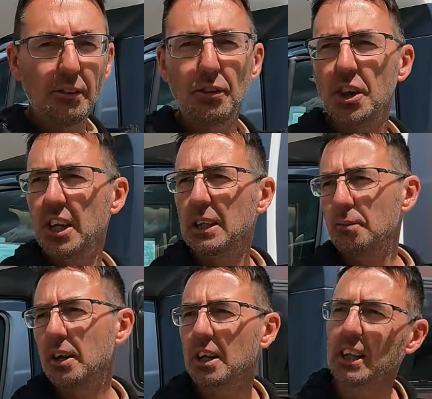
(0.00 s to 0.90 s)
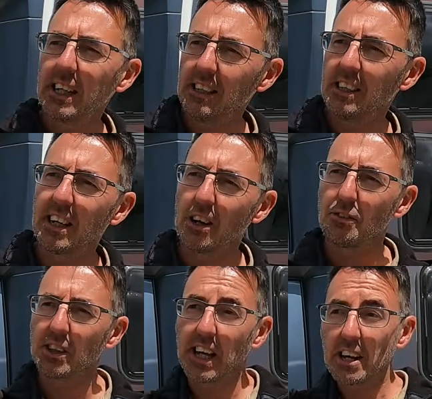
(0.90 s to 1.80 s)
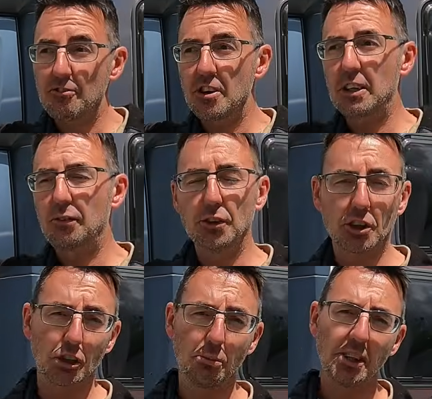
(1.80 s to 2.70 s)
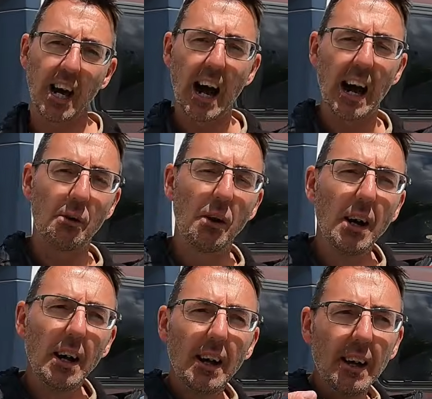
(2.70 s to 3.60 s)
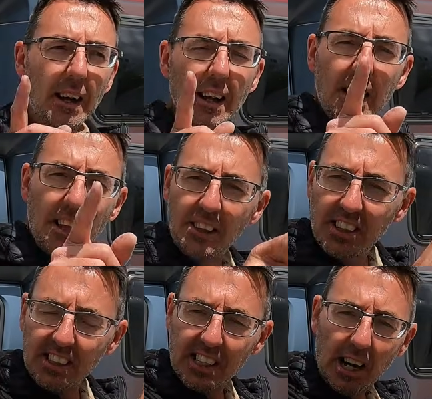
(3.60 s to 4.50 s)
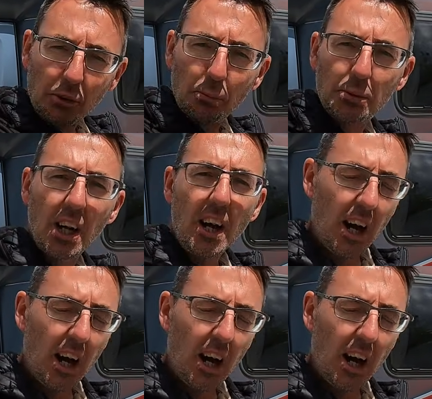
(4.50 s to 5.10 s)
if you're thinking about cleaning your Caravan, get it ready for the summer now, this has helped.